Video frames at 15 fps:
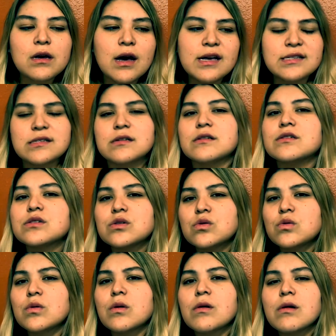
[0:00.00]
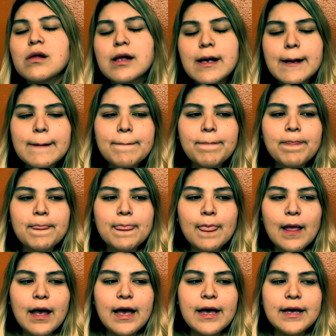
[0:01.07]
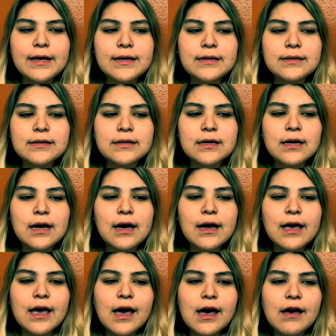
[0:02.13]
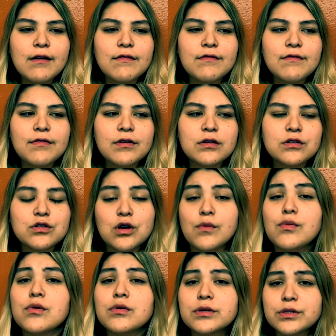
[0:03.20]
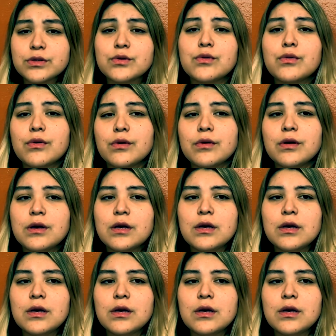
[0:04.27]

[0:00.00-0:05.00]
I start school and I have trouble in school,